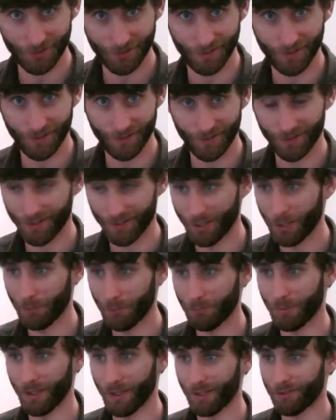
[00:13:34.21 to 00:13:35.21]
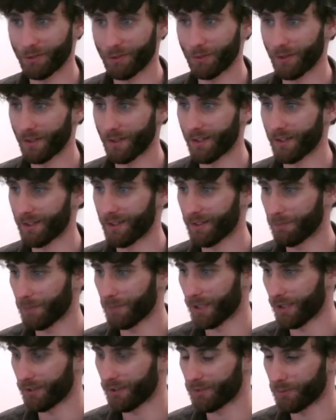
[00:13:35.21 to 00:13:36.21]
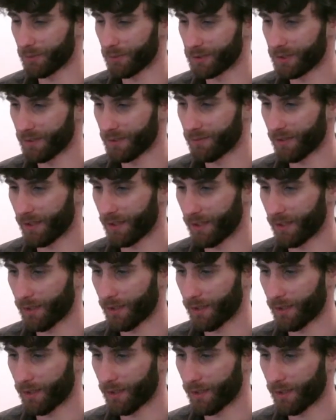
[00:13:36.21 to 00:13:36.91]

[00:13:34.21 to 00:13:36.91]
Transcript: or the breakthrough that I managed to achieve today.